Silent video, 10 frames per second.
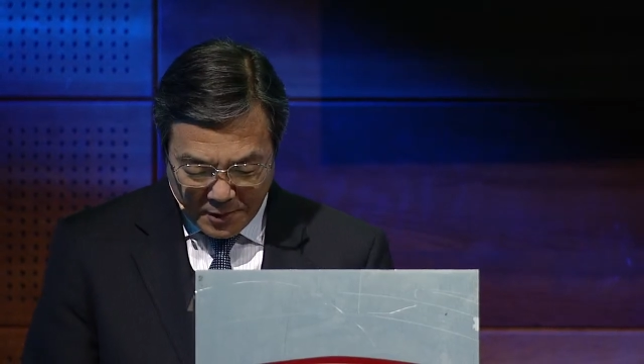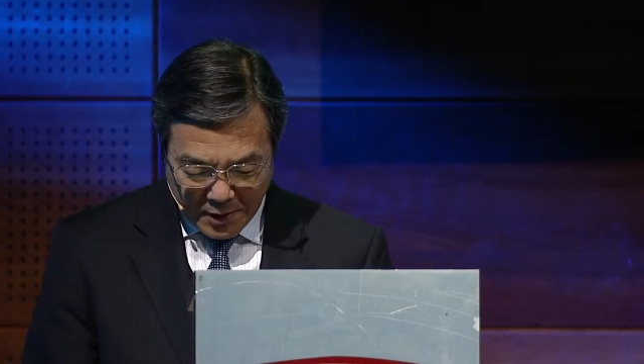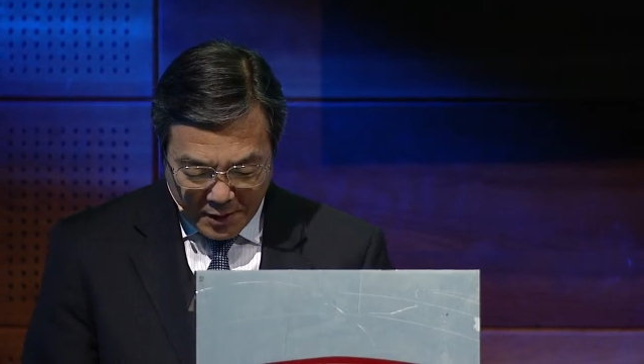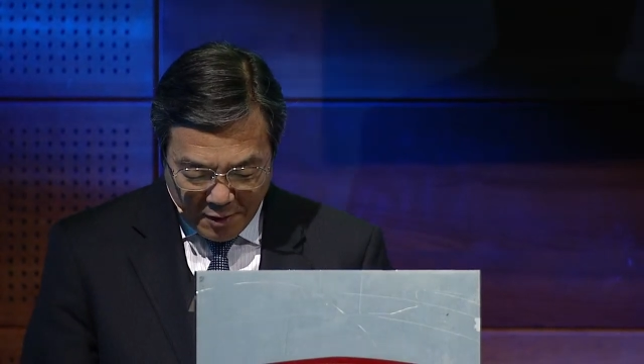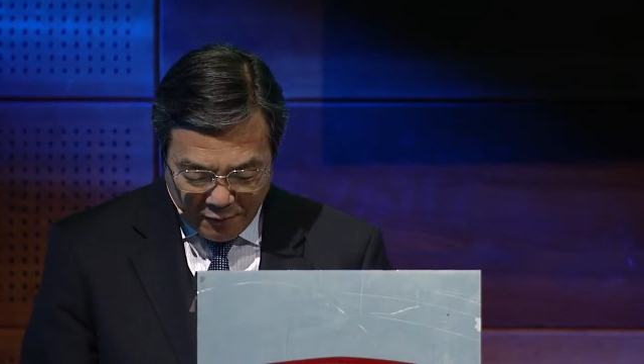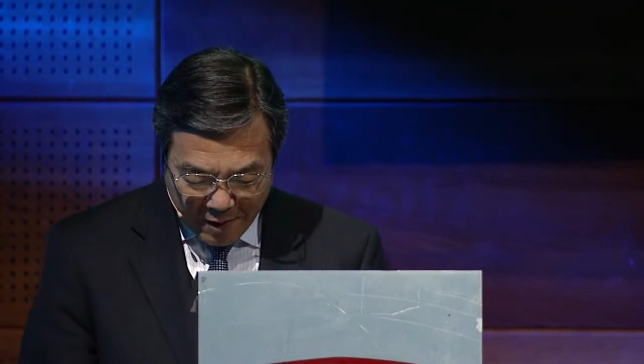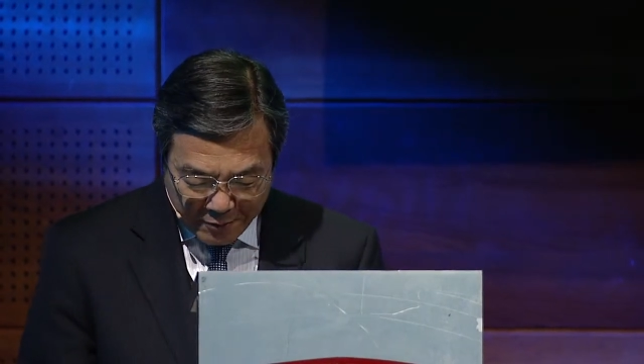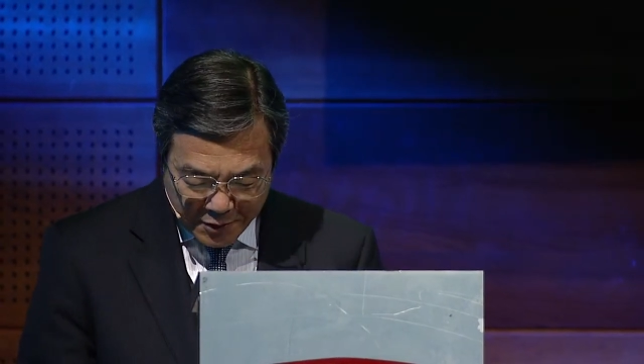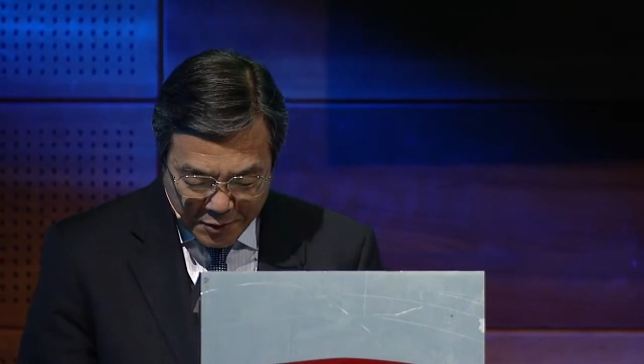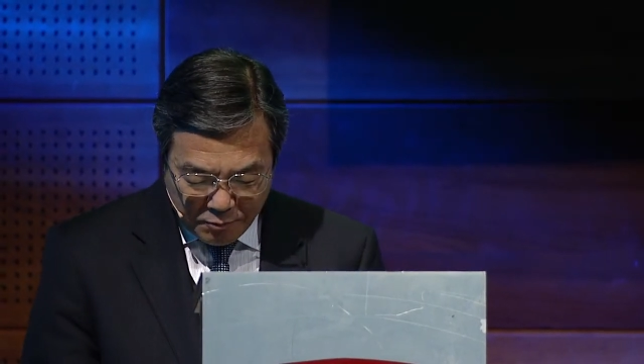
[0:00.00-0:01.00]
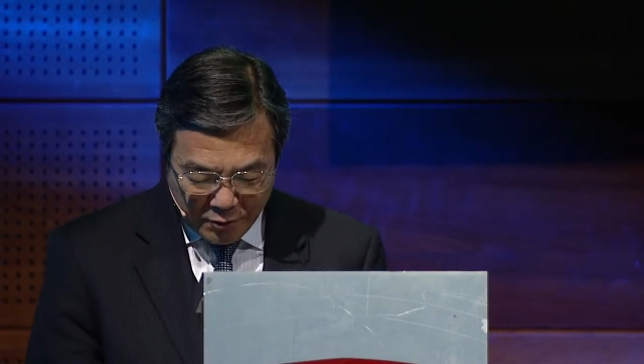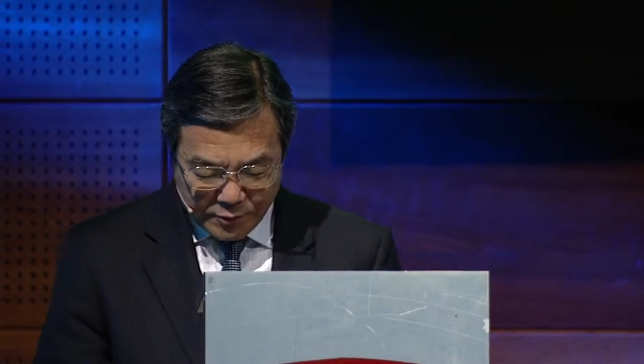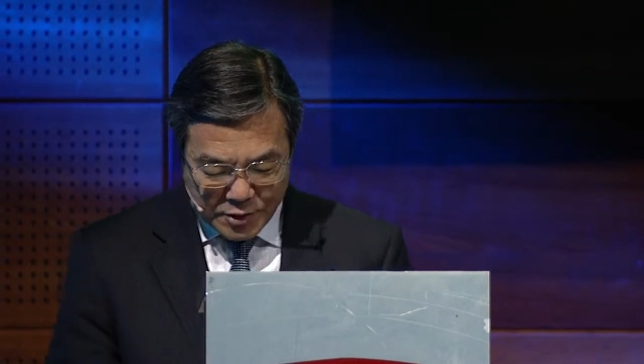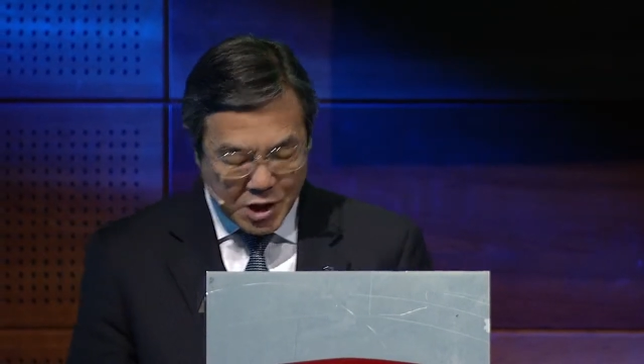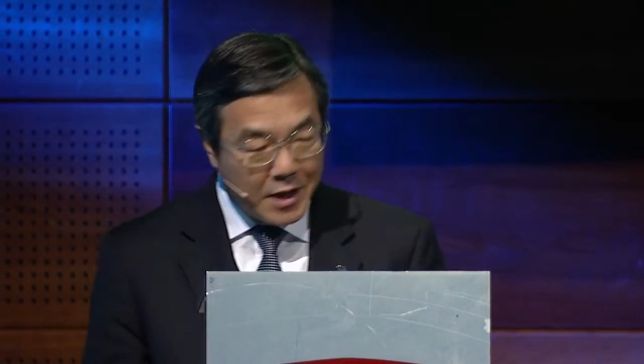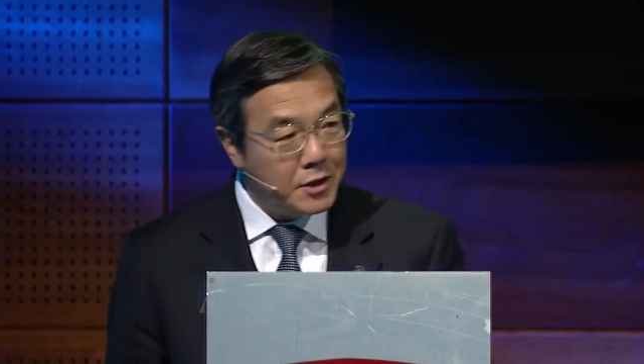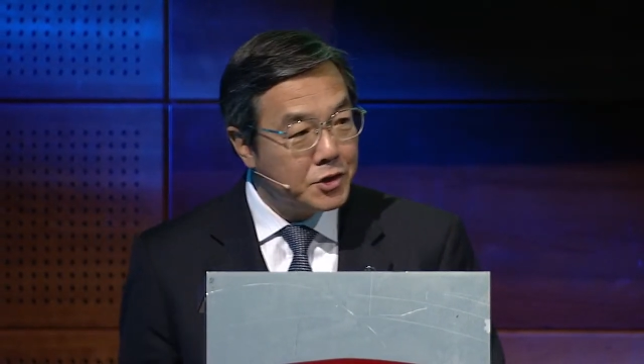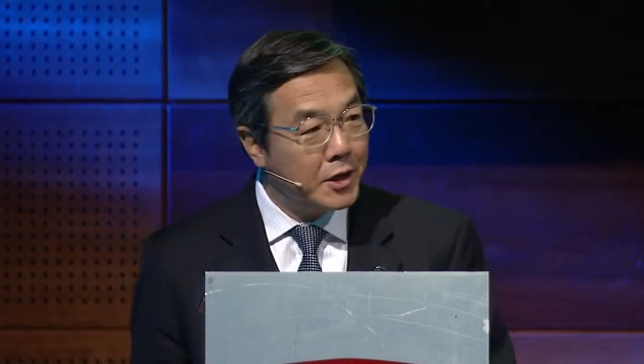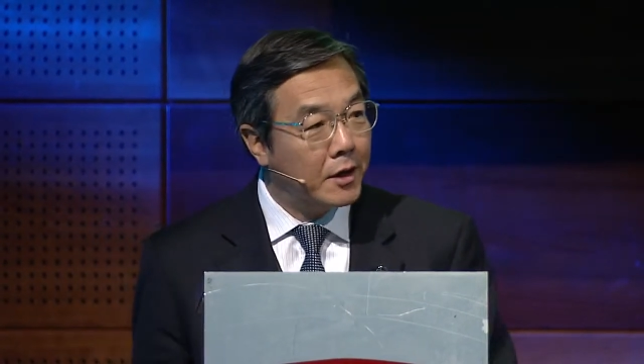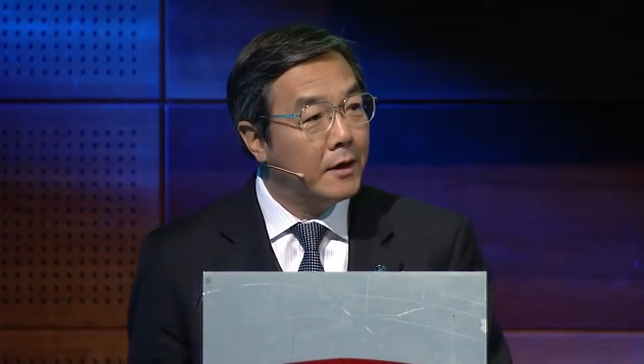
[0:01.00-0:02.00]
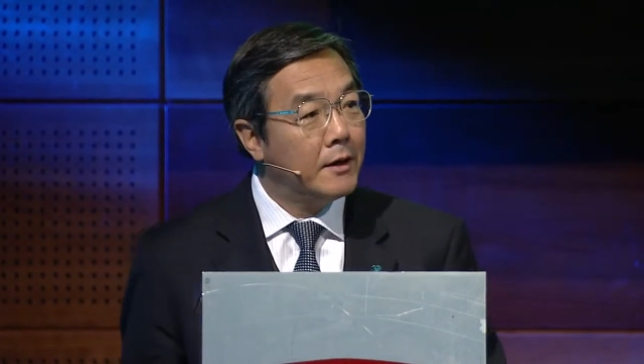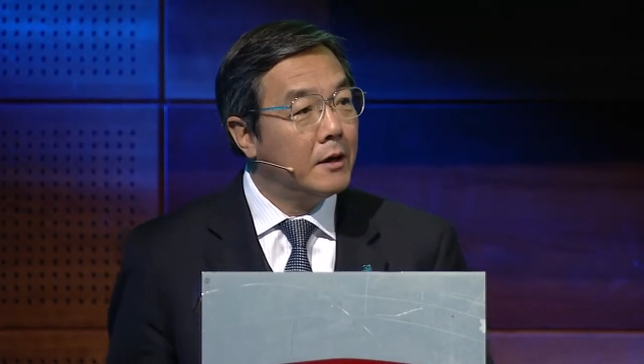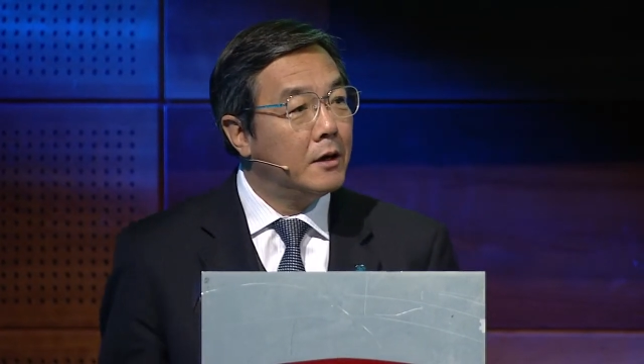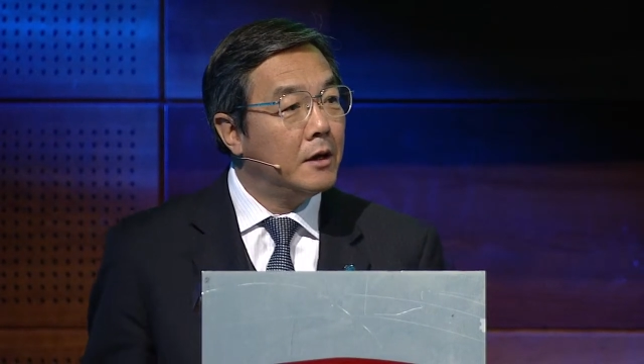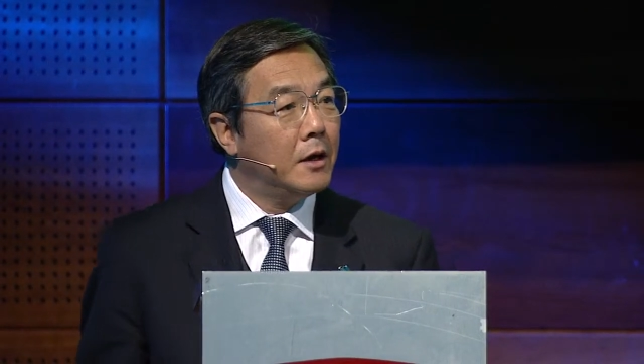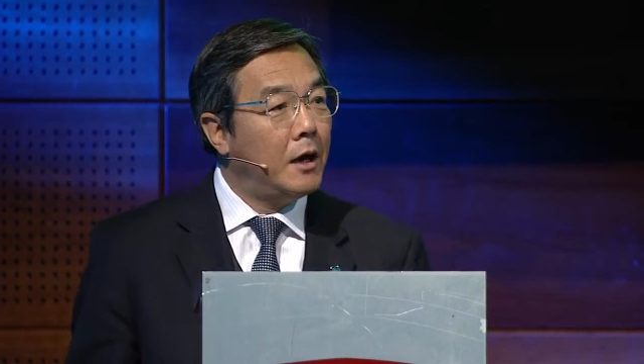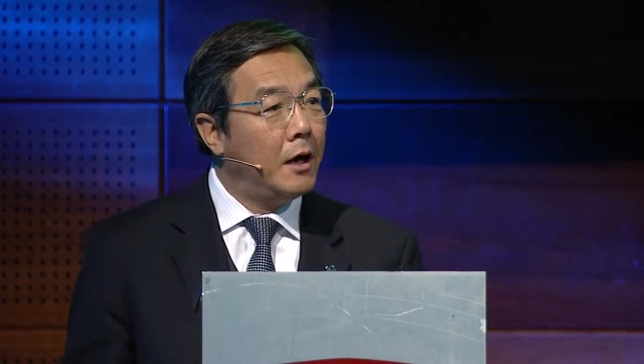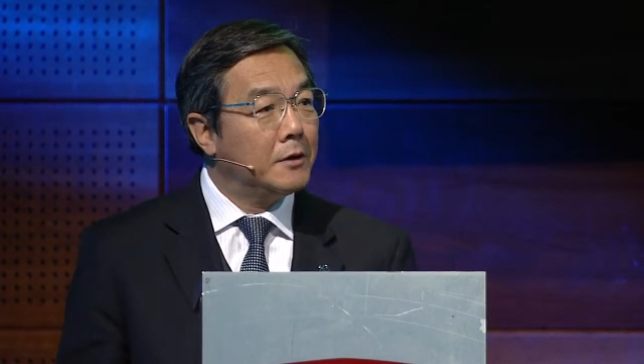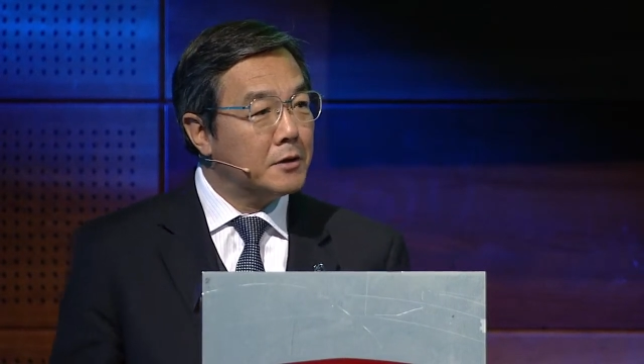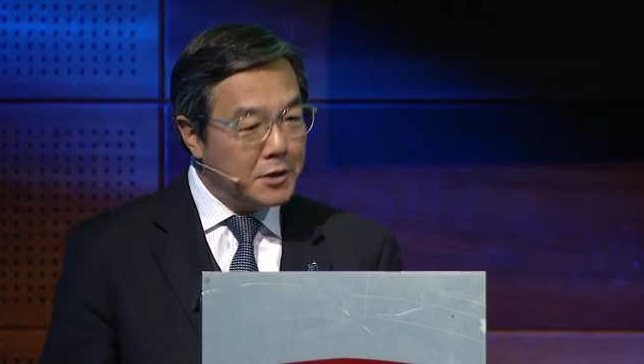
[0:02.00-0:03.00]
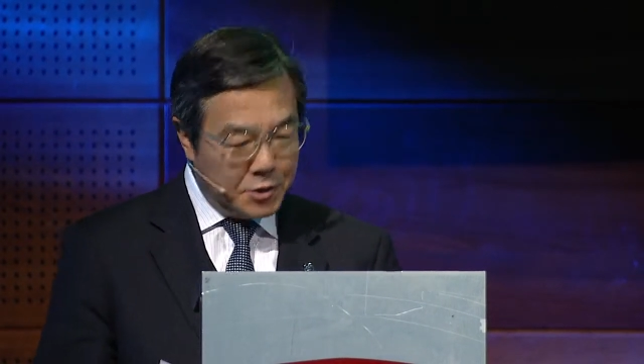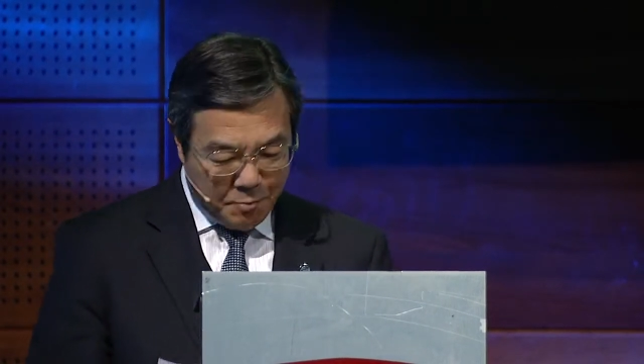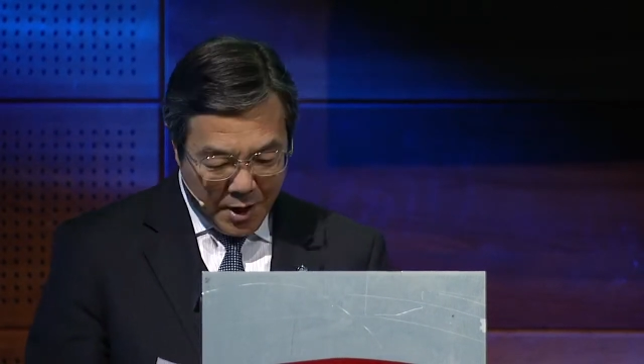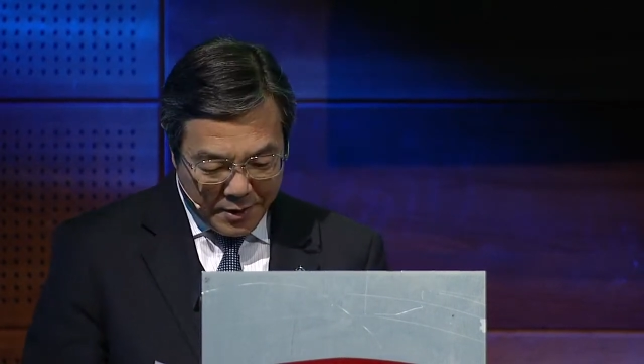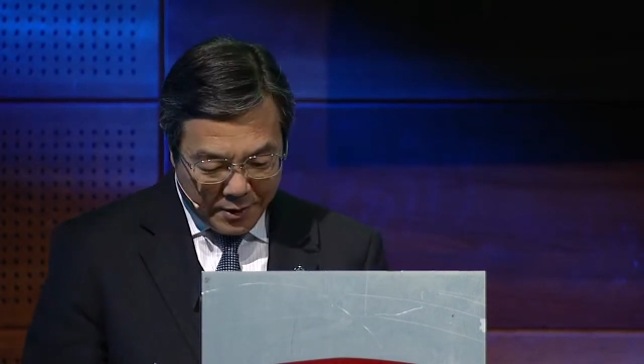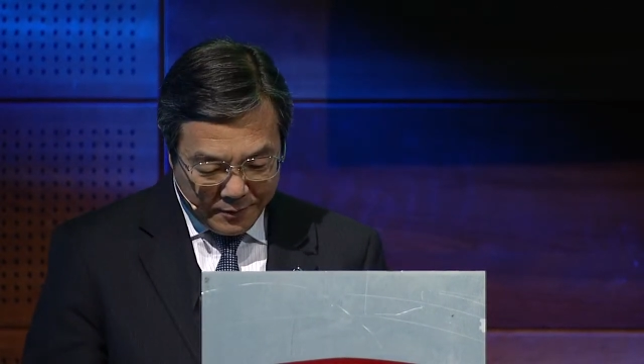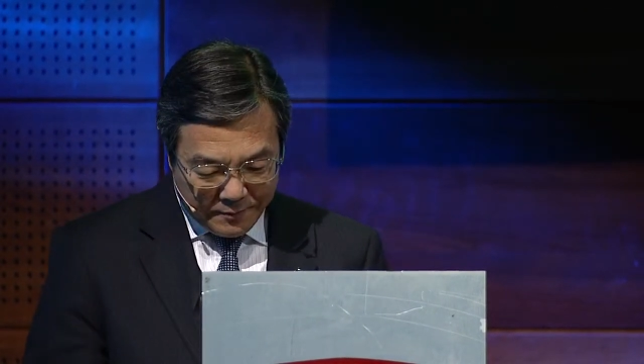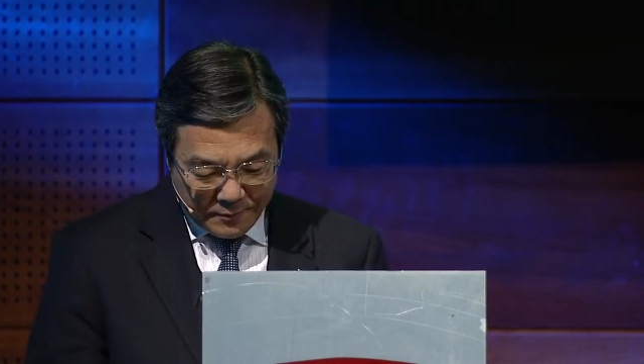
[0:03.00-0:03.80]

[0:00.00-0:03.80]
and I found it both challenging and inspiring.